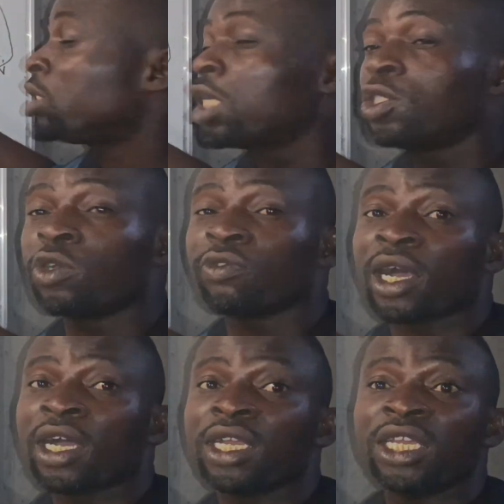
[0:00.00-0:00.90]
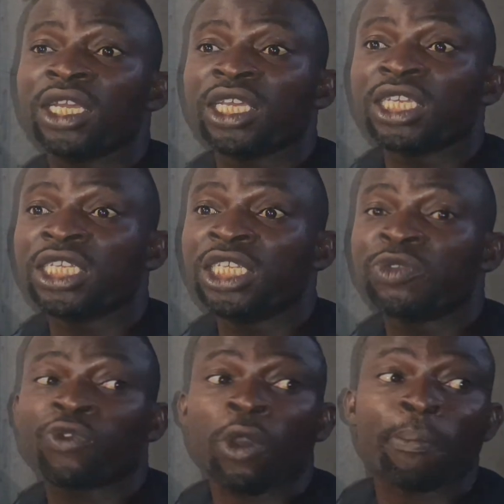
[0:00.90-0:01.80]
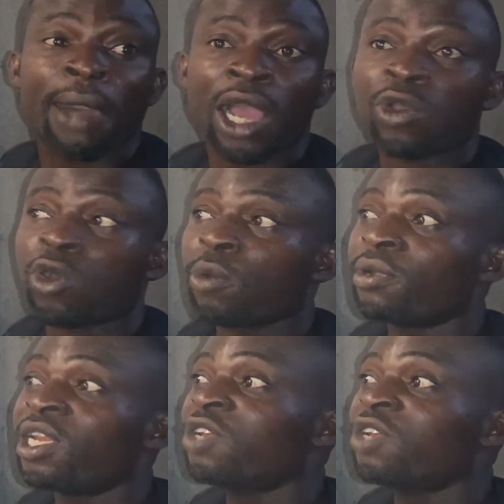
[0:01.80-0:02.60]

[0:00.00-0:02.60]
changeover is for backup.